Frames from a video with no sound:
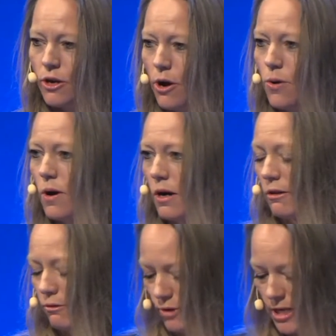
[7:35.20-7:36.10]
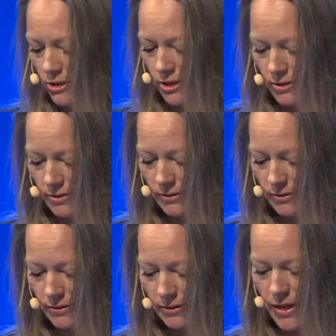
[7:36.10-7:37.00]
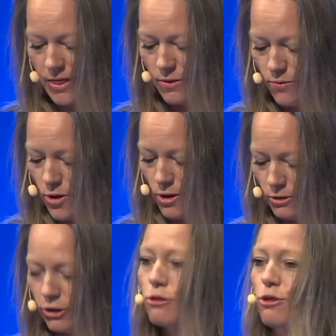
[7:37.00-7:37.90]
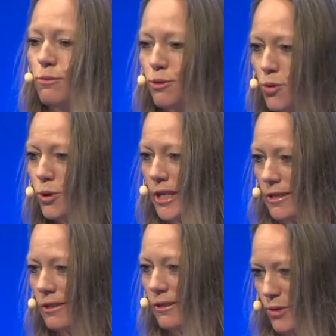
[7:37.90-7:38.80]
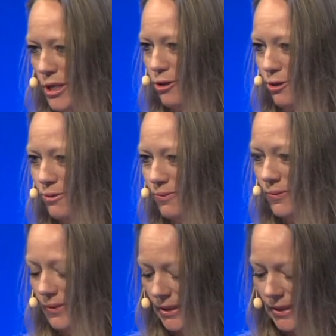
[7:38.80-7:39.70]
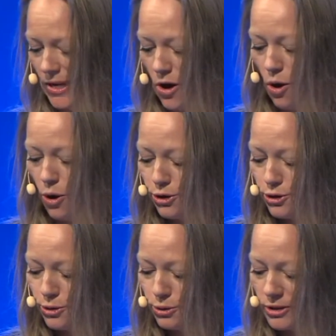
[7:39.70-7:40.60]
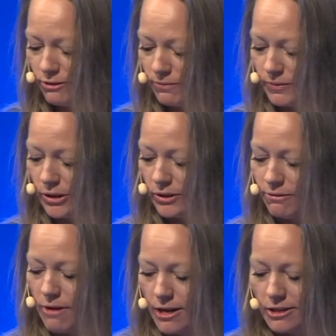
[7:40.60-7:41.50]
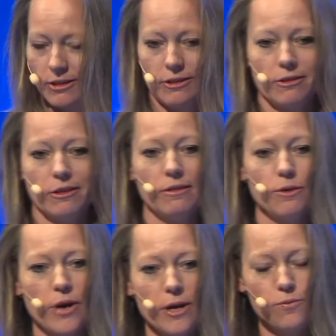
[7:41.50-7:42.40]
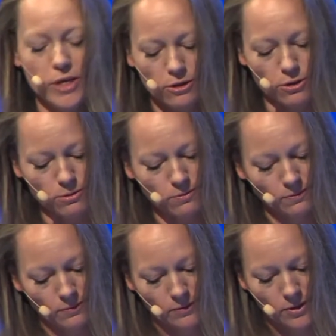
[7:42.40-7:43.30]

No other region in the world consumes more data than we do, or use the devices the way we do,